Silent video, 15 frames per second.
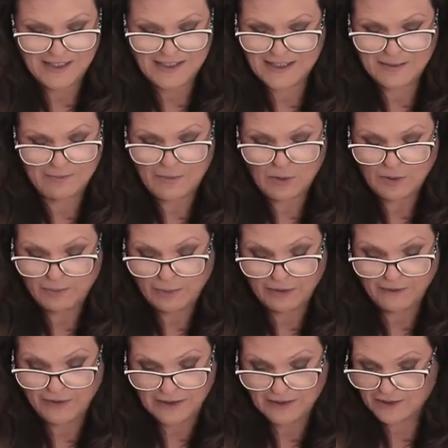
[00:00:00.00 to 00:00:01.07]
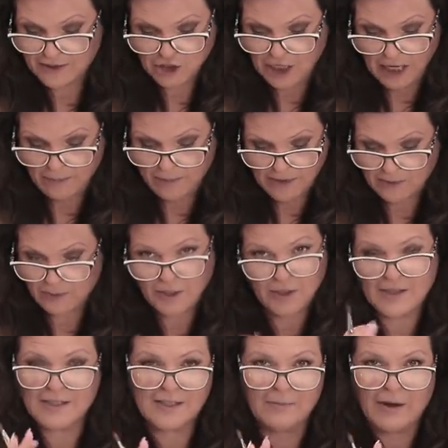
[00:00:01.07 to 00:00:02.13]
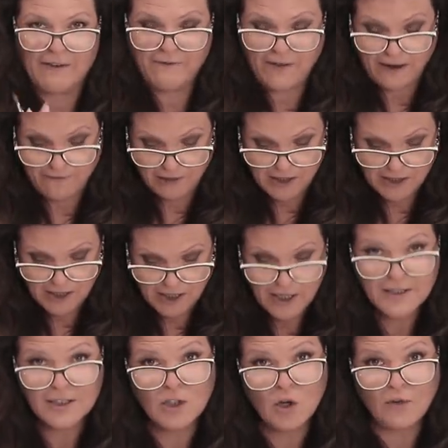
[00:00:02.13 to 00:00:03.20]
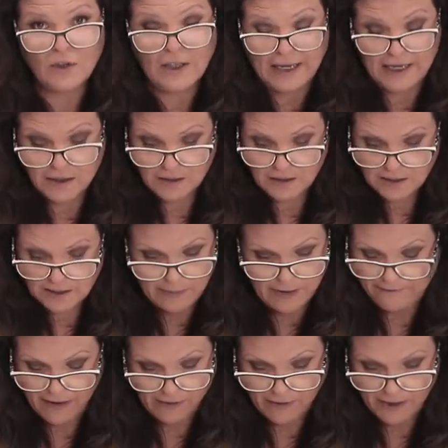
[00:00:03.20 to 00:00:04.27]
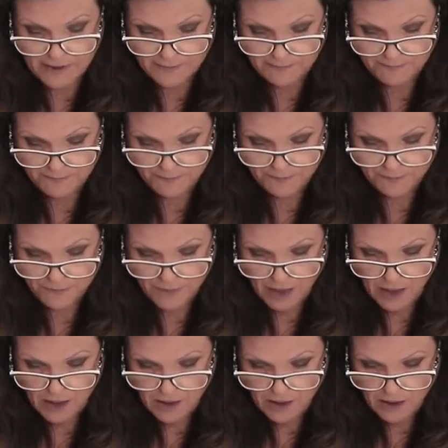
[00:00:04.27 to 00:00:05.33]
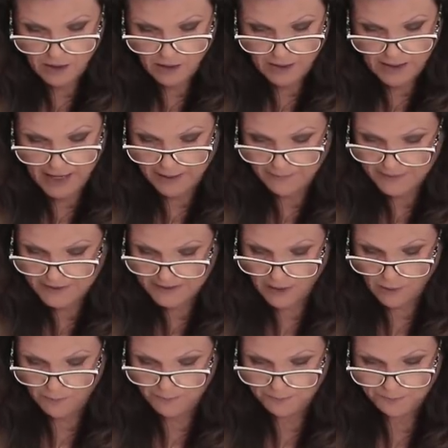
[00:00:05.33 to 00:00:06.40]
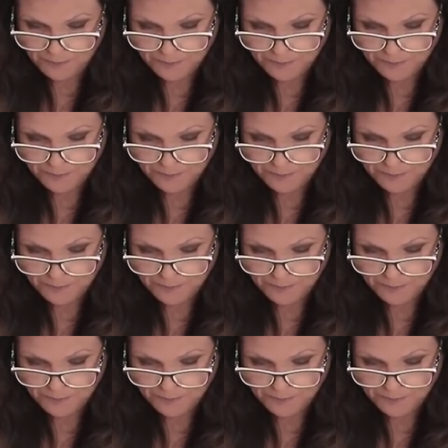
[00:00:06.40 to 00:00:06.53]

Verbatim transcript: It's the most perfect shape, which is, is my favorite. It's an oval eight. It's my favorite. Okay, so